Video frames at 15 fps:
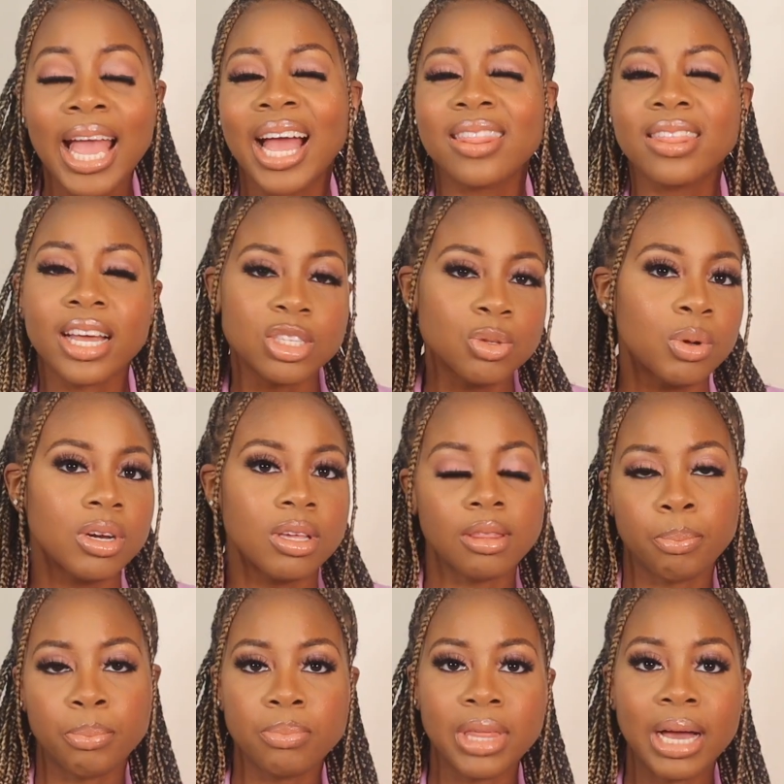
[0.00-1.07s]
And that's one
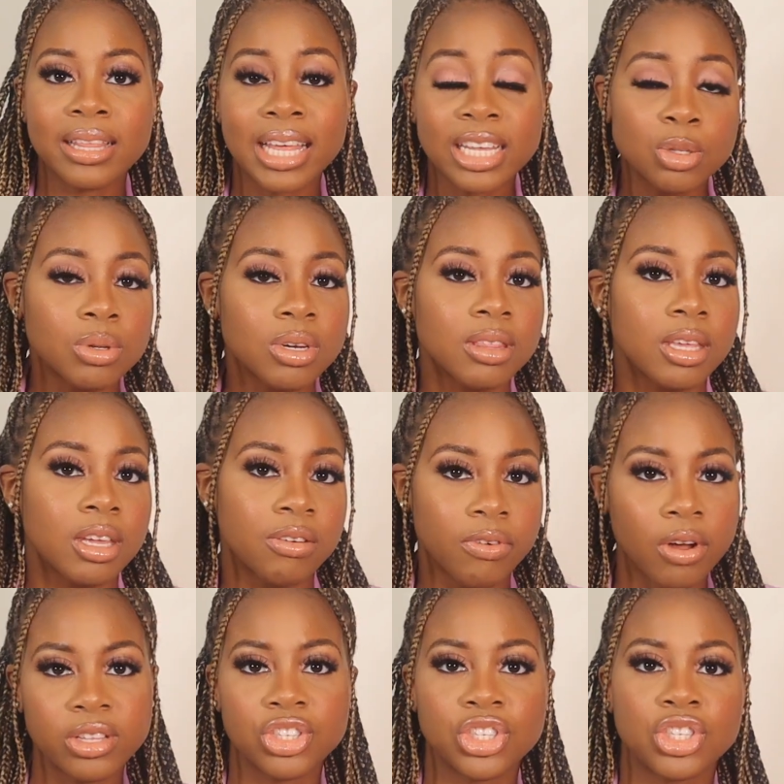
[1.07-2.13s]
of the
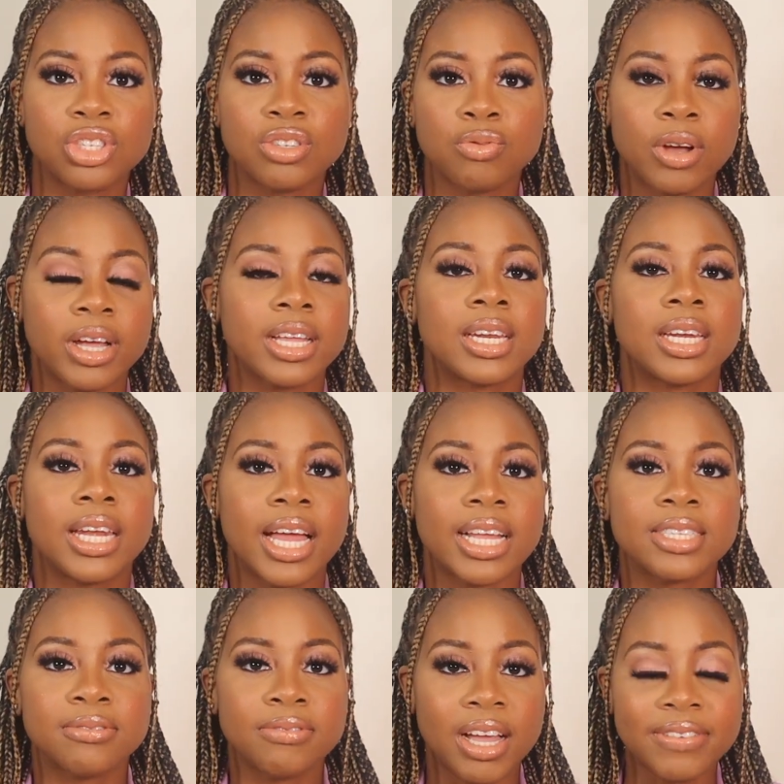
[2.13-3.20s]
advantages of working a 9
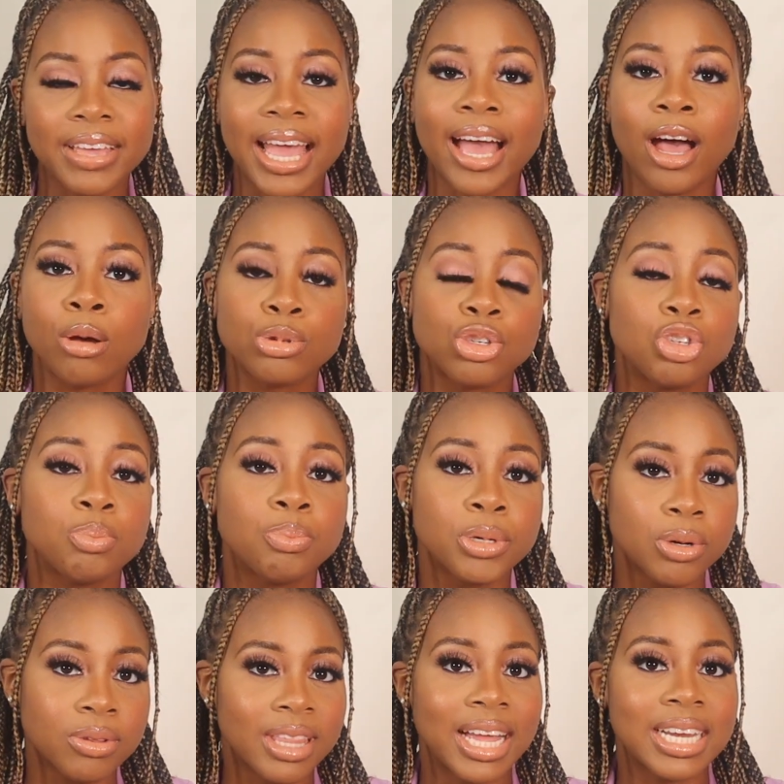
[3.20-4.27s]
to 5. It helps you
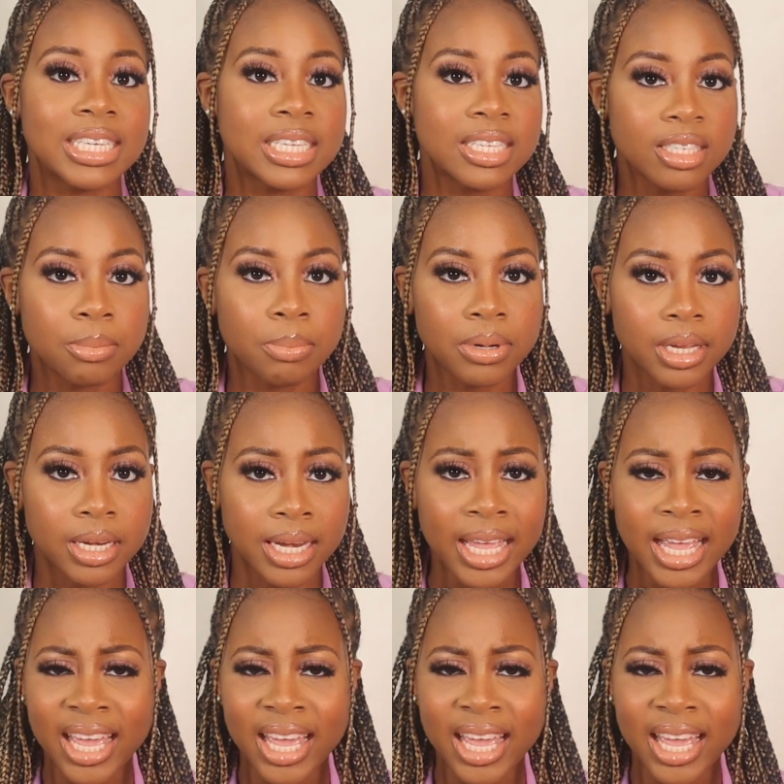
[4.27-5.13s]
build that discipline.